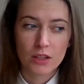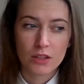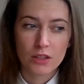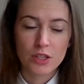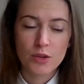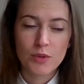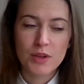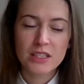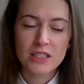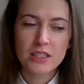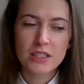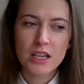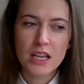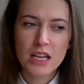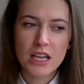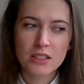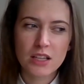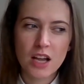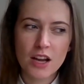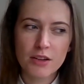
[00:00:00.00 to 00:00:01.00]
So
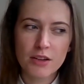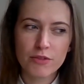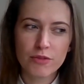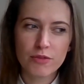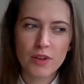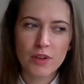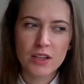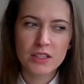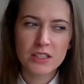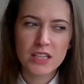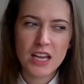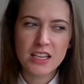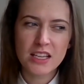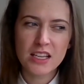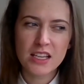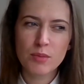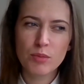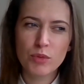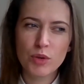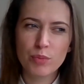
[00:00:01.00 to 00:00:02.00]
it's kind of
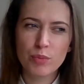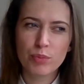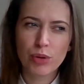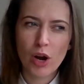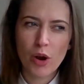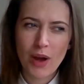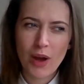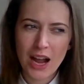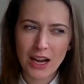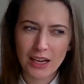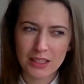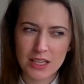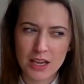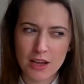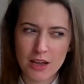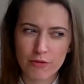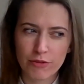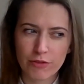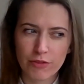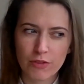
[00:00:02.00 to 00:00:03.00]
taking a more
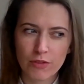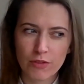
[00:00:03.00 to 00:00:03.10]
proactive,